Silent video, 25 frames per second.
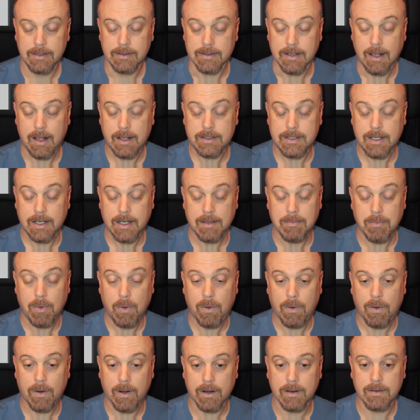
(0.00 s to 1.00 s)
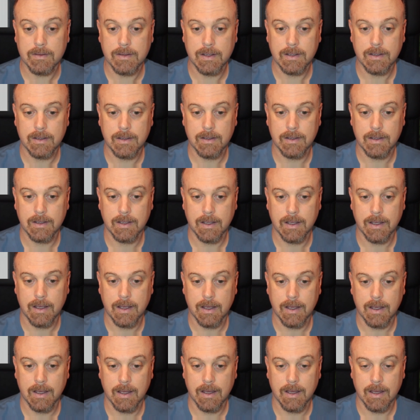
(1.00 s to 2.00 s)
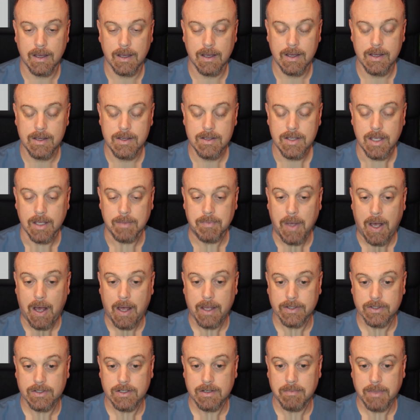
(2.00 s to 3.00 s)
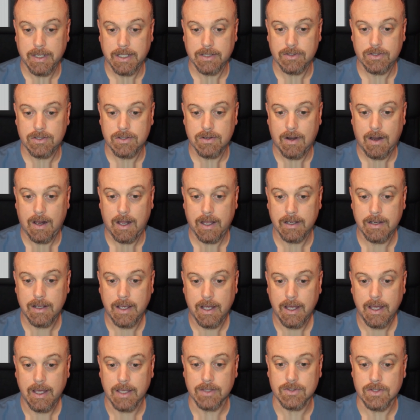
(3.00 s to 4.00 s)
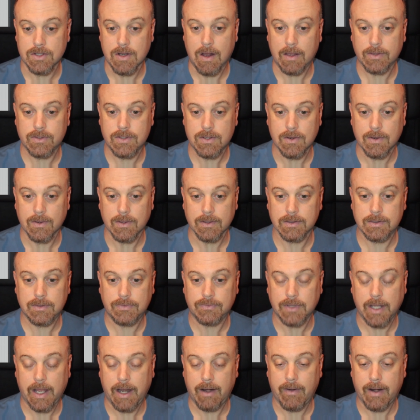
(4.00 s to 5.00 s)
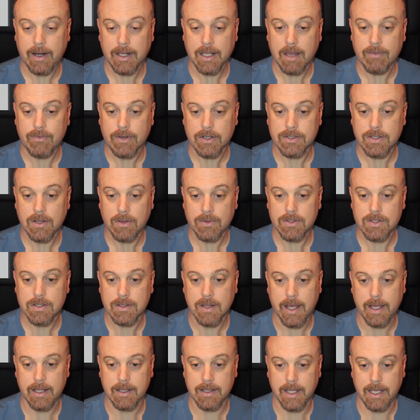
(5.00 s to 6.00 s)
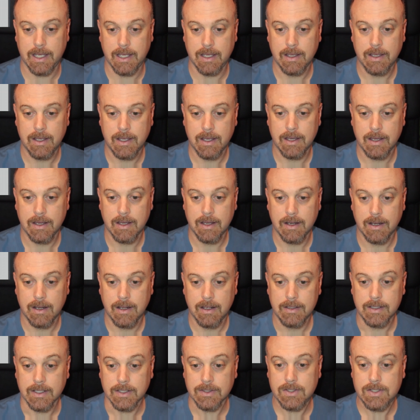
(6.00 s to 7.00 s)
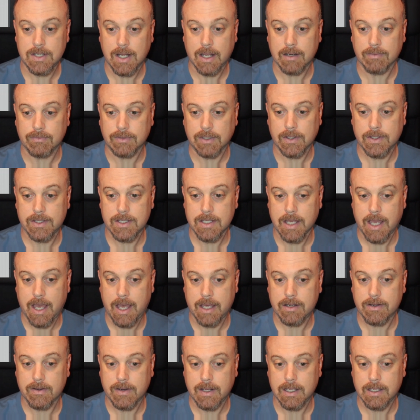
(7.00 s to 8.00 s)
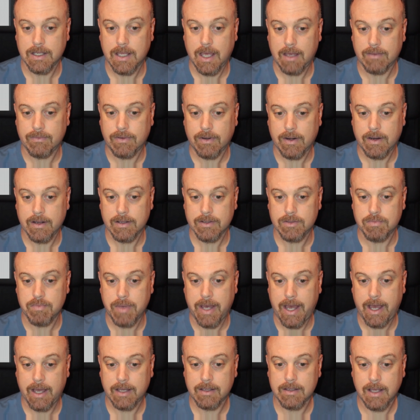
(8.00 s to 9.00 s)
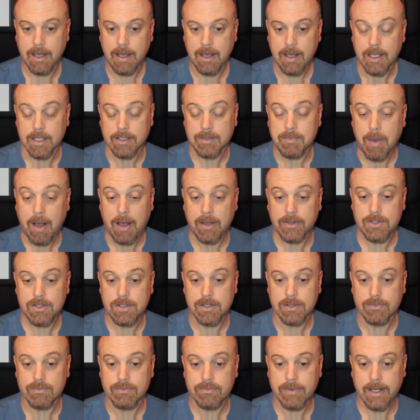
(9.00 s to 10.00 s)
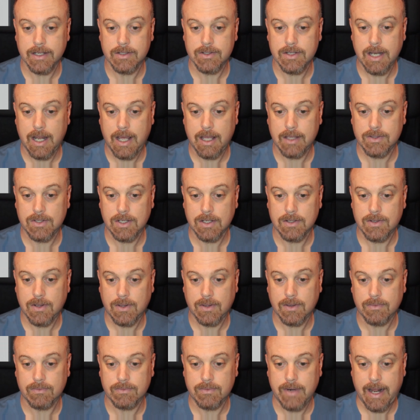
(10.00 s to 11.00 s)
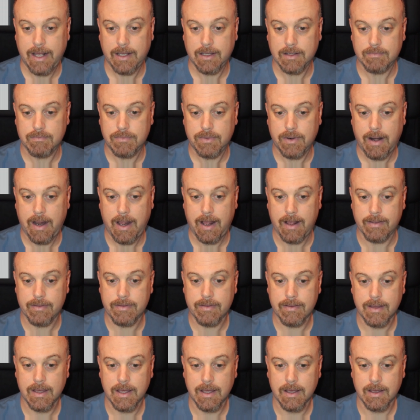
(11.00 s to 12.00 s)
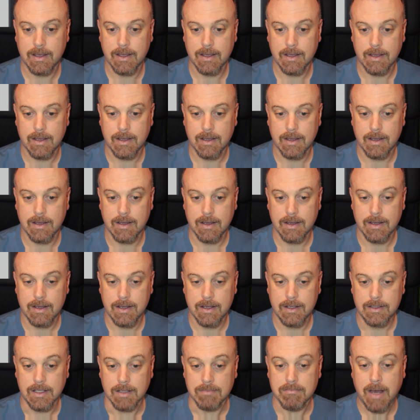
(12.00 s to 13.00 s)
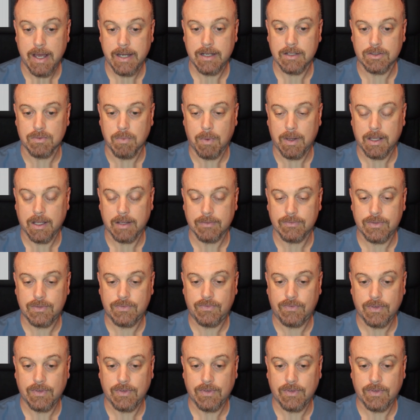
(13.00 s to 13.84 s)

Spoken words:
Not anymore. He paused mid-stride, his nostrils flaring ever so slightly. Instead of looking at her, he gave her his back, his posture rigid as he took a ragged breath. He might as well have